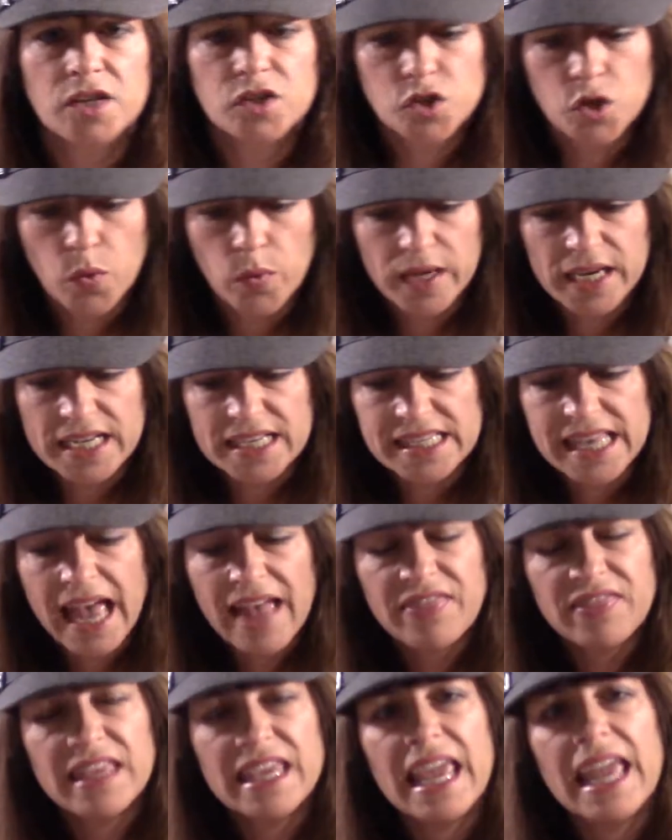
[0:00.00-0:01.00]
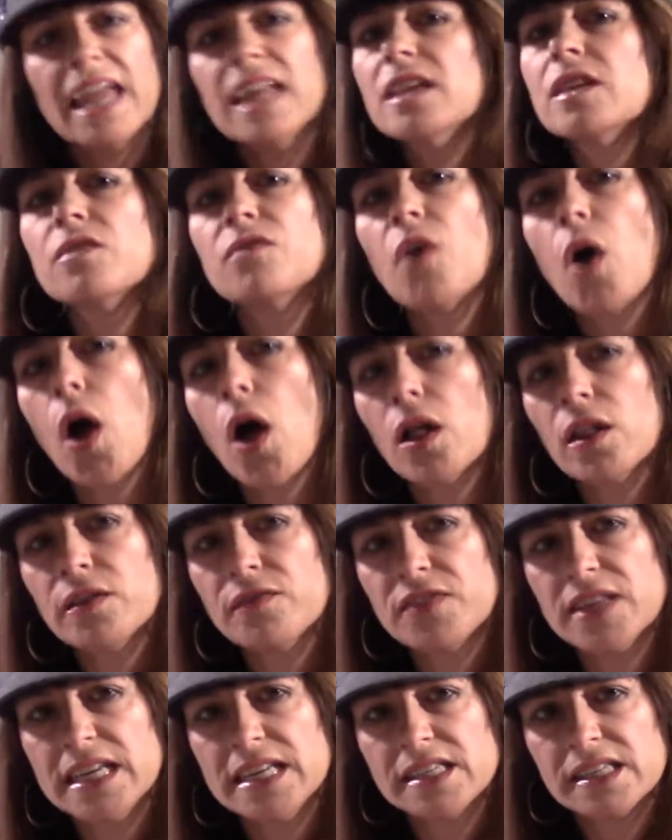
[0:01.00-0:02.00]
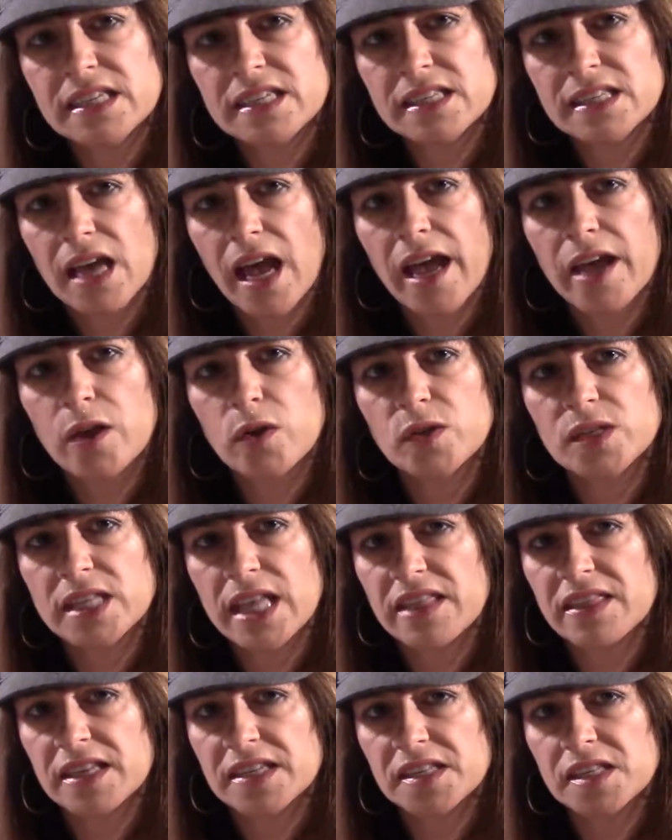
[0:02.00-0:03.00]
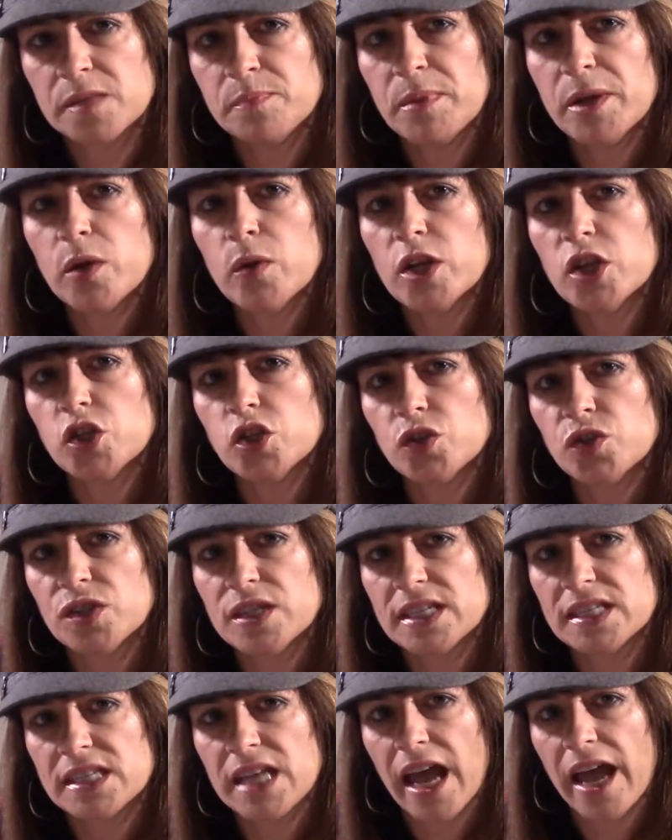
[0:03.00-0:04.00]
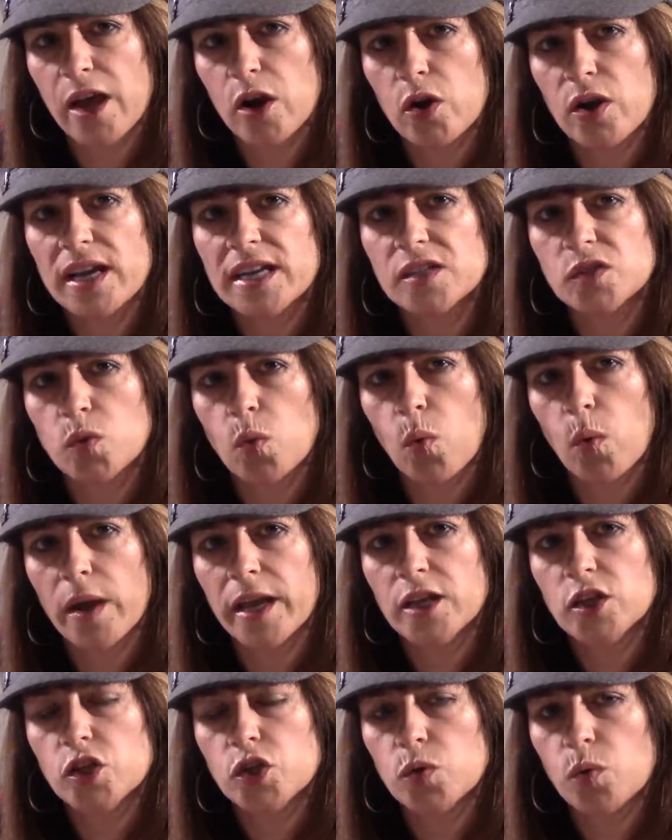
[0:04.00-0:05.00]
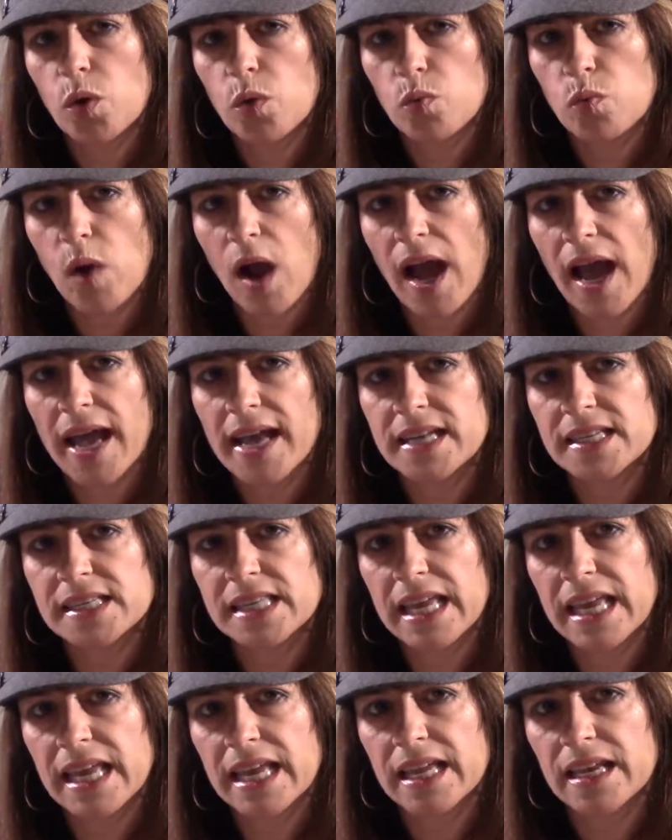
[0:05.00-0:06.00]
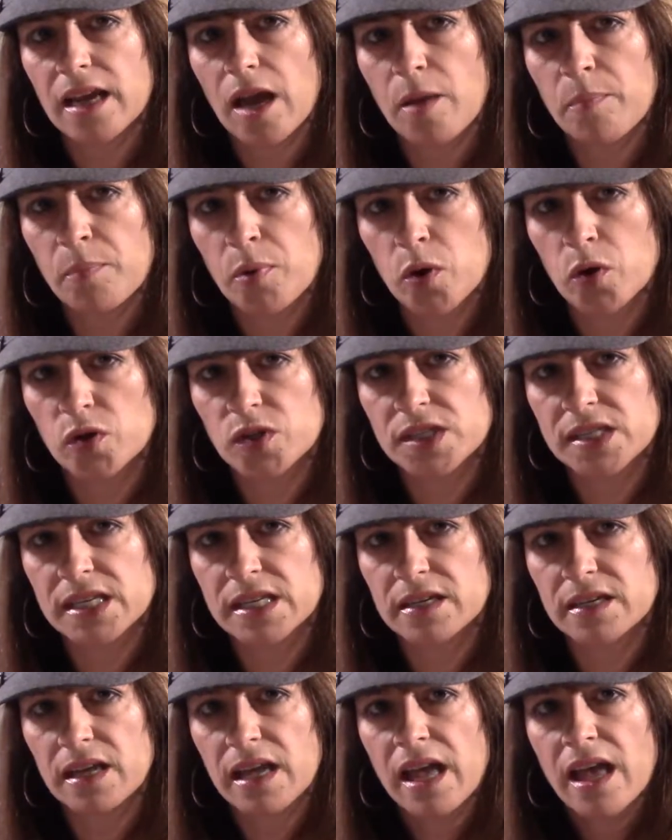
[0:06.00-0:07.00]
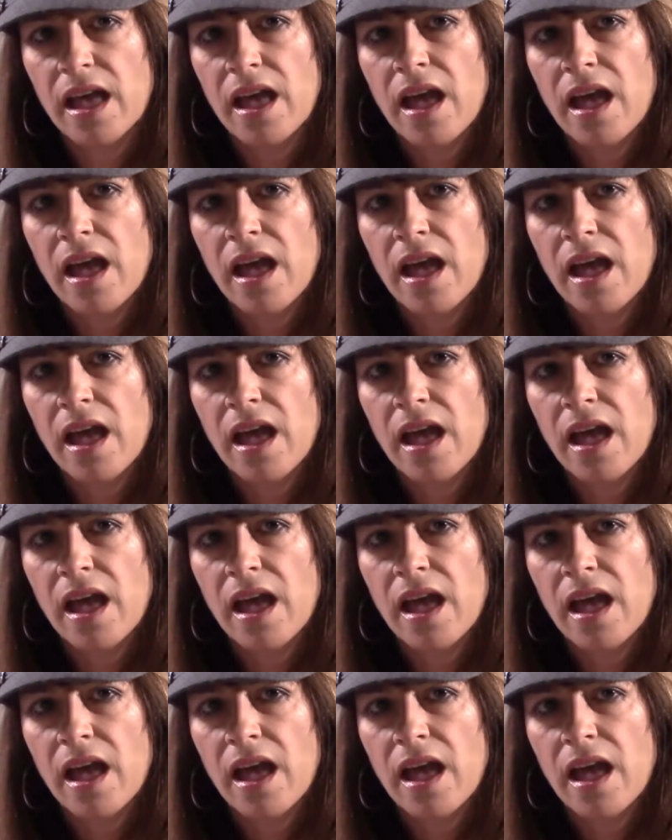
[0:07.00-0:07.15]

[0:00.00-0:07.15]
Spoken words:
so it is at the end of all of these desires that the spiritual desire is going to arise in a person.